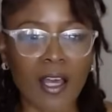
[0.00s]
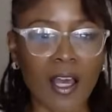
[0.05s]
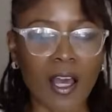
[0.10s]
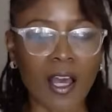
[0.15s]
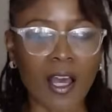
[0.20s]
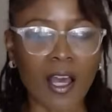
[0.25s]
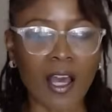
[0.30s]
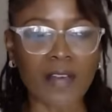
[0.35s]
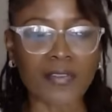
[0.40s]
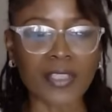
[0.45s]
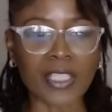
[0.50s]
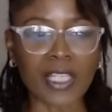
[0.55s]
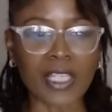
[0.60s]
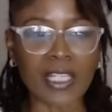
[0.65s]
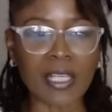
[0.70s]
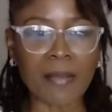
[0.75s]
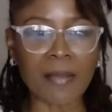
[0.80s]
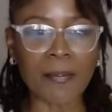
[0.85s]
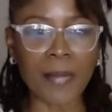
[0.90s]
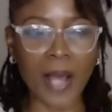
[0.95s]
of
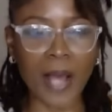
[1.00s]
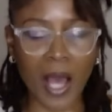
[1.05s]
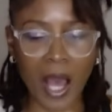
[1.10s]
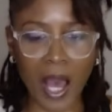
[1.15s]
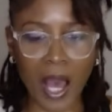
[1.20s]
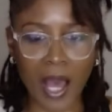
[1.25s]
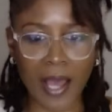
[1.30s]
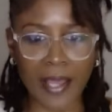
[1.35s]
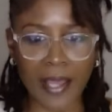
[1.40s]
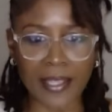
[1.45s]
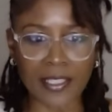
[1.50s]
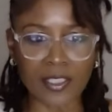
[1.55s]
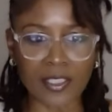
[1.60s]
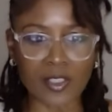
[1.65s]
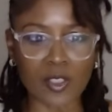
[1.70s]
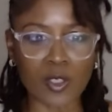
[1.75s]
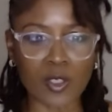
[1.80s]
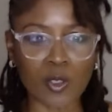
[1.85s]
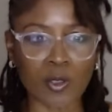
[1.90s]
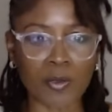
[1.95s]
getting behind
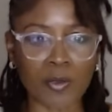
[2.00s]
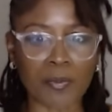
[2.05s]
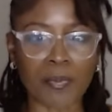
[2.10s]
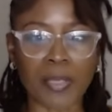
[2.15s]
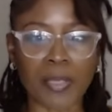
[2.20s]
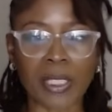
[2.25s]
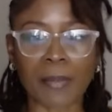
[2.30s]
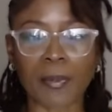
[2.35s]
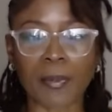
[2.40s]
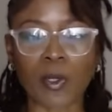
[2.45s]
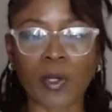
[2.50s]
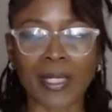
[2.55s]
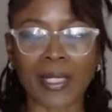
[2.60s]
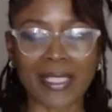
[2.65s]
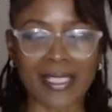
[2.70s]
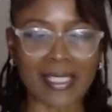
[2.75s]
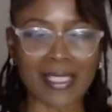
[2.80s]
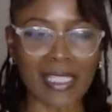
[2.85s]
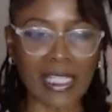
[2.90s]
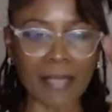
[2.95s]
certain people
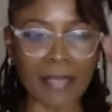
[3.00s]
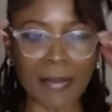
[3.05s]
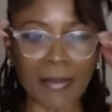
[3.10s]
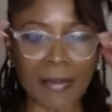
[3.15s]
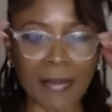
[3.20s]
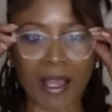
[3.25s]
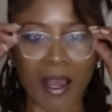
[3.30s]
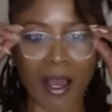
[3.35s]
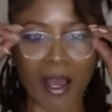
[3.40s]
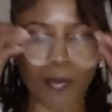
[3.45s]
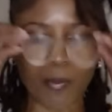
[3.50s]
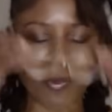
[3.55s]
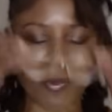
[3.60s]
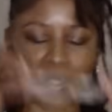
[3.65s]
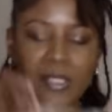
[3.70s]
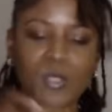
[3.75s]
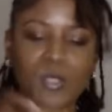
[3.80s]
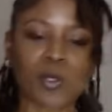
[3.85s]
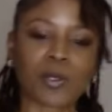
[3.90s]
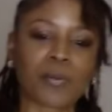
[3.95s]
and teaming up with
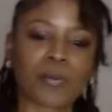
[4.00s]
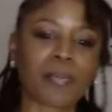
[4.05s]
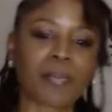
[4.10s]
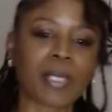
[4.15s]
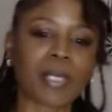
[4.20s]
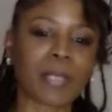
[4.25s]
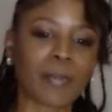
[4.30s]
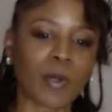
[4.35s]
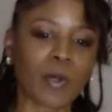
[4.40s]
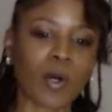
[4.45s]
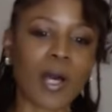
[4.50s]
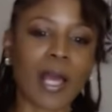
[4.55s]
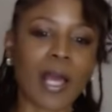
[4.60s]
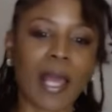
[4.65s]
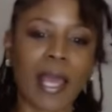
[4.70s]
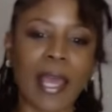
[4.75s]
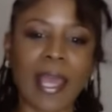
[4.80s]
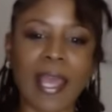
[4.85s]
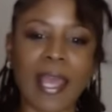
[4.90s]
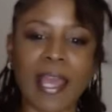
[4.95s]
certain people
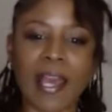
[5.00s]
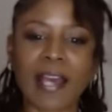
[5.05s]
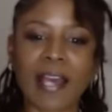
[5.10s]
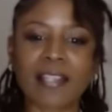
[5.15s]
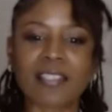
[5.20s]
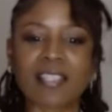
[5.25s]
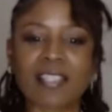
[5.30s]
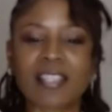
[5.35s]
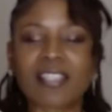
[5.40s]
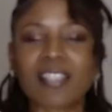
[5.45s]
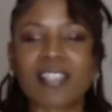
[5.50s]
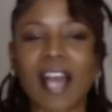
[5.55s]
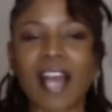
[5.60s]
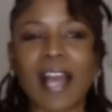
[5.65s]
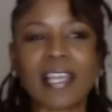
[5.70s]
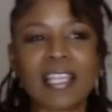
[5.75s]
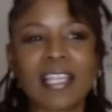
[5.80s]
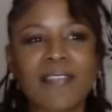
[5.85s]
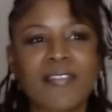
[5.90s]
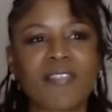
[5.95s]
and not
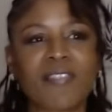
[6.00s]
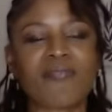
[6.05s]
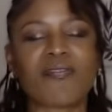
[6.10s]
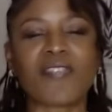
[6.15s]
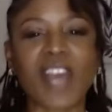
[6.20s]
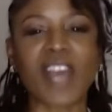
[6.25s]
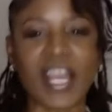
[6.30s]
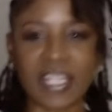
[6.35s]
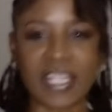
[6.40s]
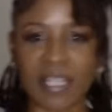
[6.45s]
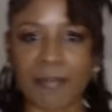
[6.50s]
even vetting